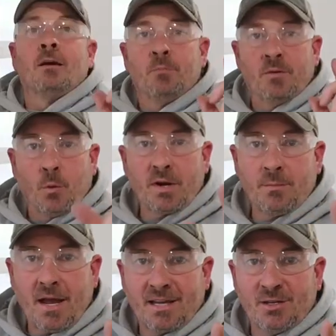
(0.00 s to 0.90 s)
Before we
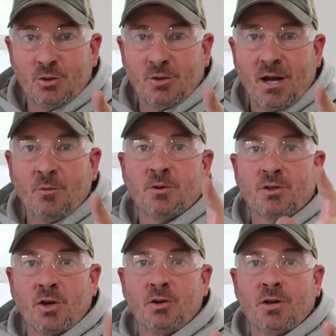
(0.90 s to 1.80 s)
get back into it, I wanted to
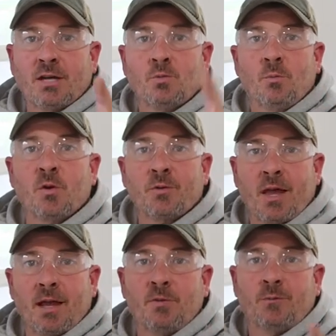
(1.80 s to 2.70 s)
show you guys one more
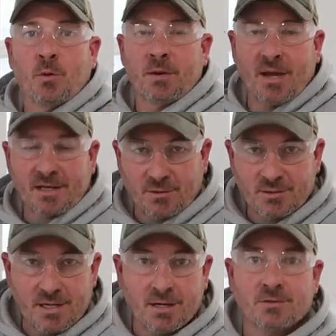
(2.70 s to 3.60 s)
thing before we get back
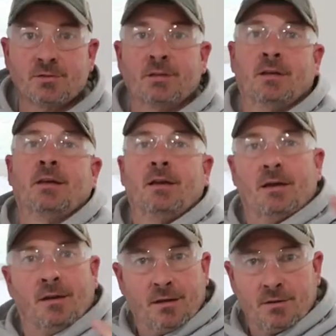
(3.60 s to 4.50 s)
downstairs.
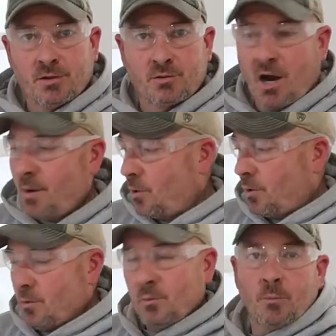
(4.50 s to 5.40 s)
The
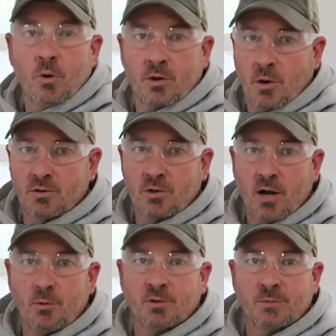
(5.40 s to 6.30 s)
drywall. One more coat of
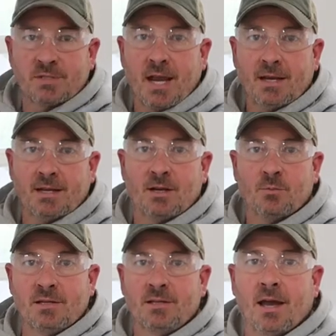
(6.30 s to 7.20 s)
drywall, some sanding, and it'll
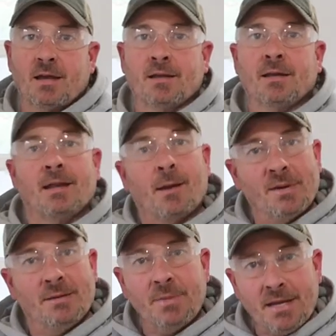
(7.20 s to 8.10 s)
be done. And I've
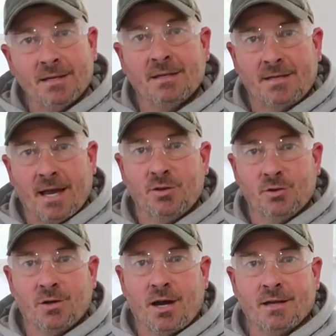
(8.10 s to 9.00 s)
been meaning to tell
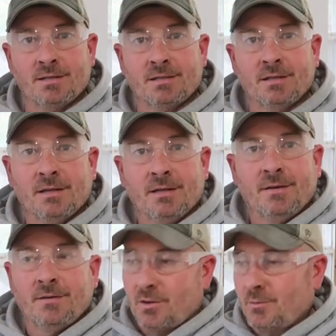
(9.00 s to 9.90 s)
you guys,
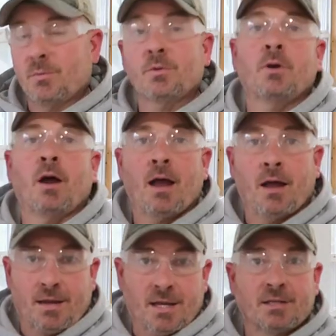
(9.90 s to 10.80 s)

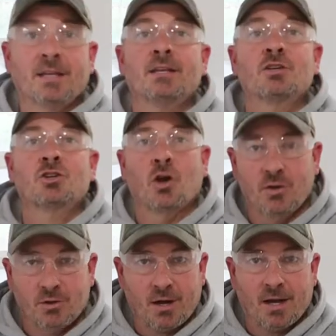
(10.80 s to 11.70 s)
I guess I need to show
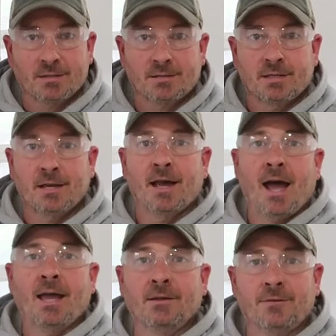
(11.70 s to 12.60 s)
you guys
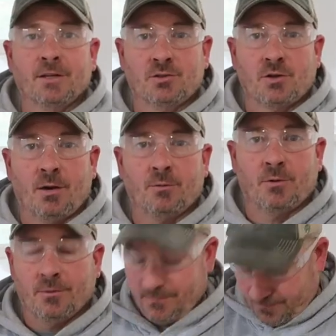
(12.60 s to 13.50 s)
how you finish drywall.